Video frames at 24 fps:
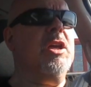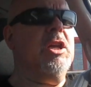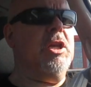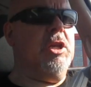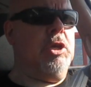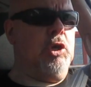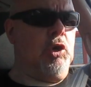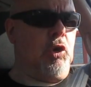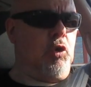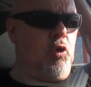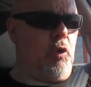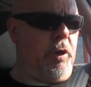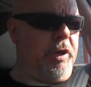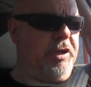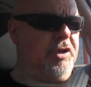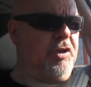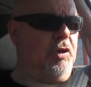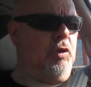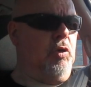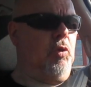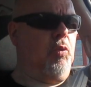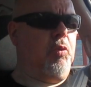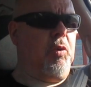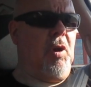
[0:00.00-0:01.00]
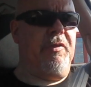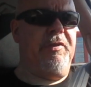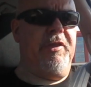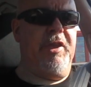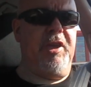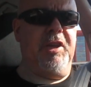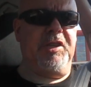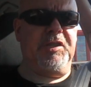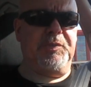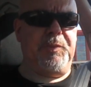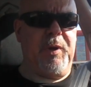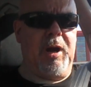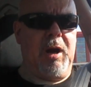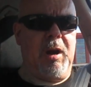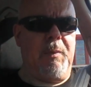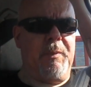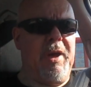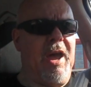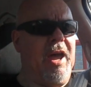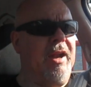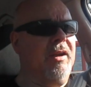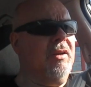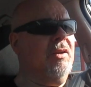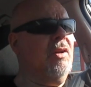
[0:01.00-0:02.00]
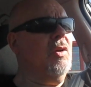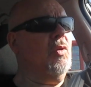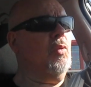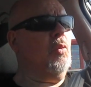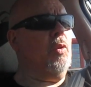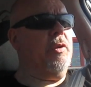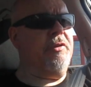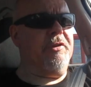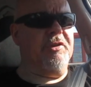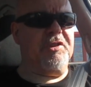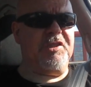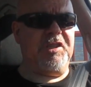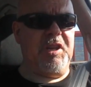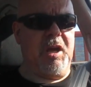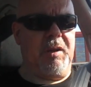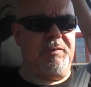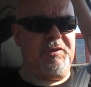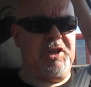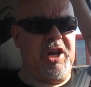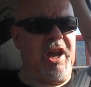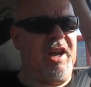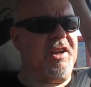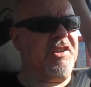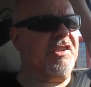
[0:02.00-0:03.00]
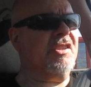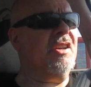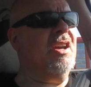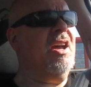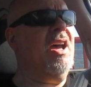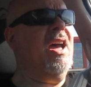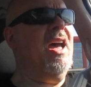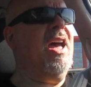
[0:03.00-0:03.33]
you're going to run the experiment with your subjects,